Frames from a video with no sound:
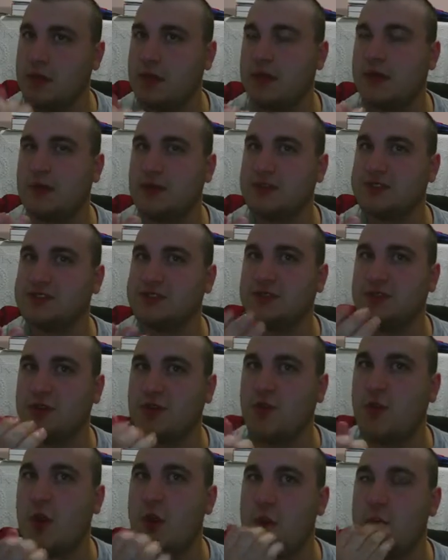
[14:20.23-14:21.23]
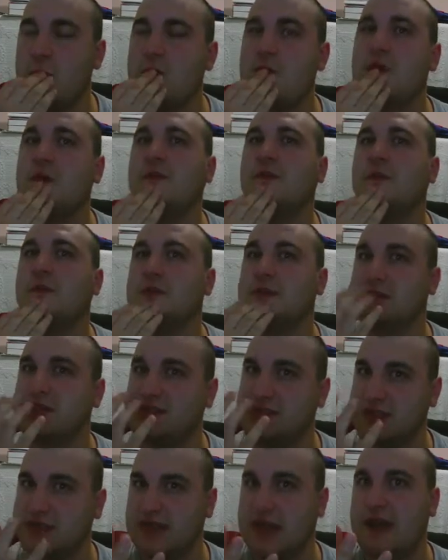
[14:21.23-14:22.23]
and also the quote from
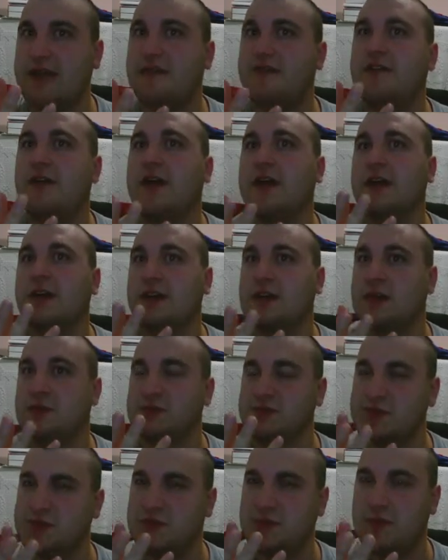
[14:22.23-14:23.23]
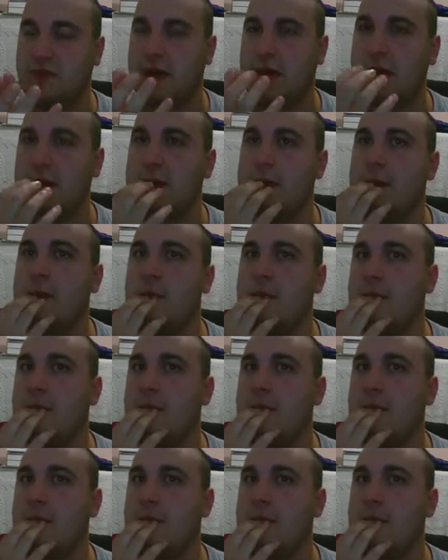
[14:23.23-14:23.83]
Mrs. Doubtfire comes to mind.